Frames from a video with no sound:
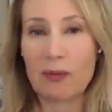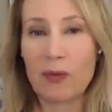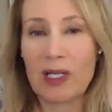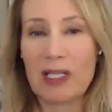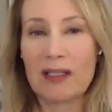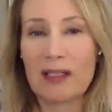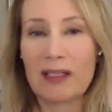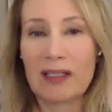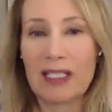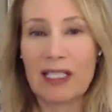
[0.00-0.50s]
and
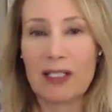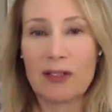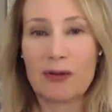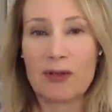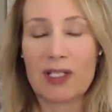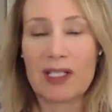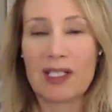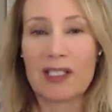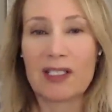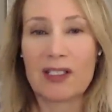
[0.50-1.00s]
when the leader
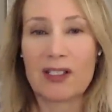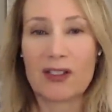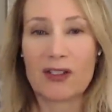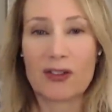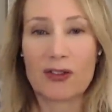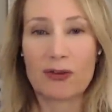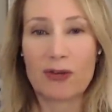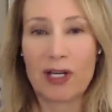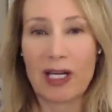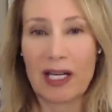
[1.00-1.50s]
is in
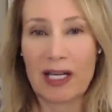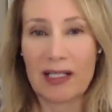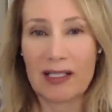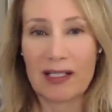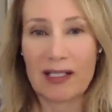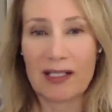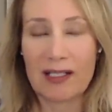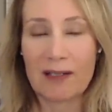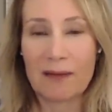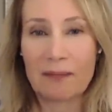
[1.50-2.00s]

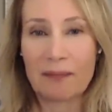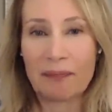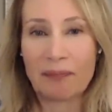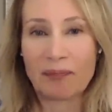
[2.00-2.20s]
distress.